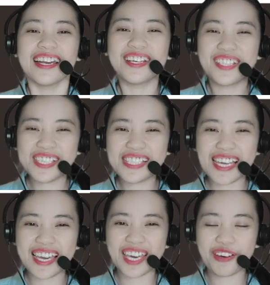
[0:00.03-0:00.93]
Good
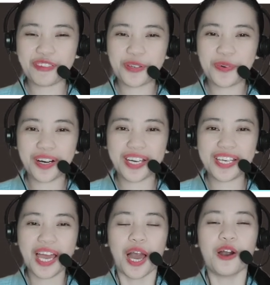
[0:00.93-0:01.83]
day,
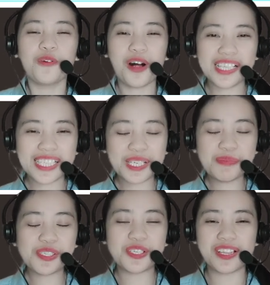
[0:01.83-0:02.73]
everyone.
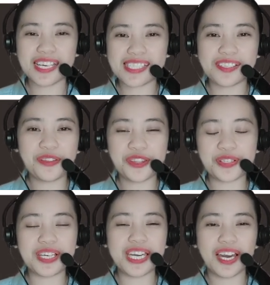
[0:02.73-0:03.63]
Welcome to Lesson
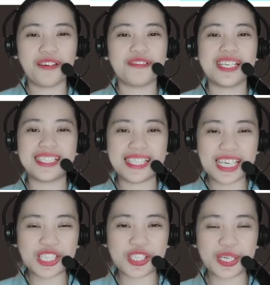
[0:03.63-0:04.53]
3 of the
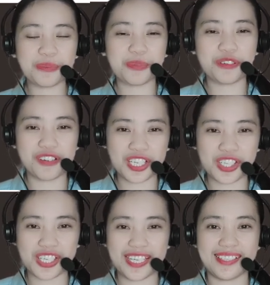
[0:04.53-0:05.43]
Teaching
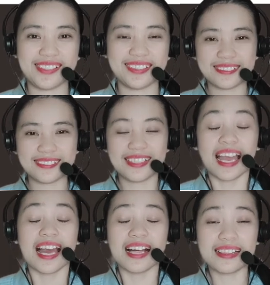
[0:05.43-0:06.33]
Profession.
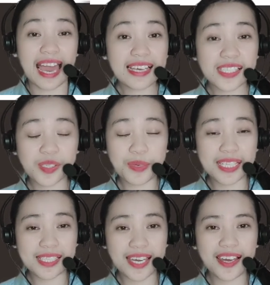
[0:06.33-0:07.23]
Last
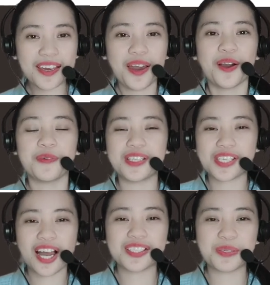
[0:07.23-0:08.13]
meeting, we
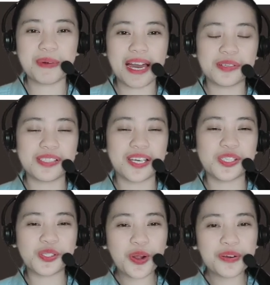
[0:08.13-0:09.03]
talked about the
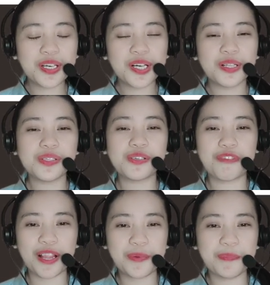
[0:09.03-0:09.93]
historical
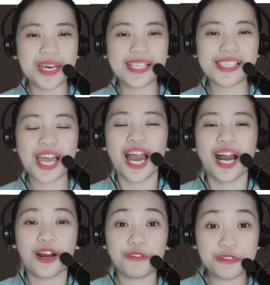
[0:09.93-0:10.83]
development
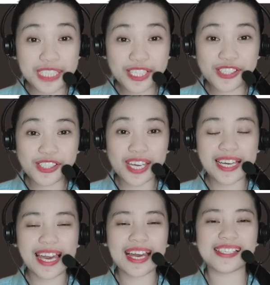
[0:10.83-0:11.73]
of
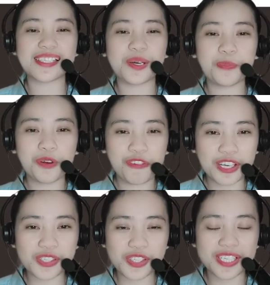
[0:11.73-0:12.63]
teaching as a
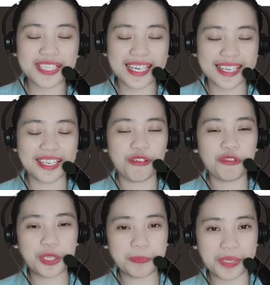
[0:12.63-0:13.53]
profession in the
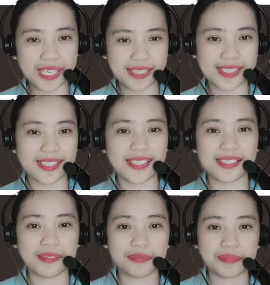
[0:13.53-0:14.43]

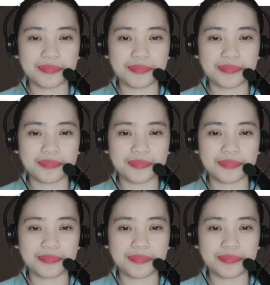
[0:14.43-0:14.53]
Philippines.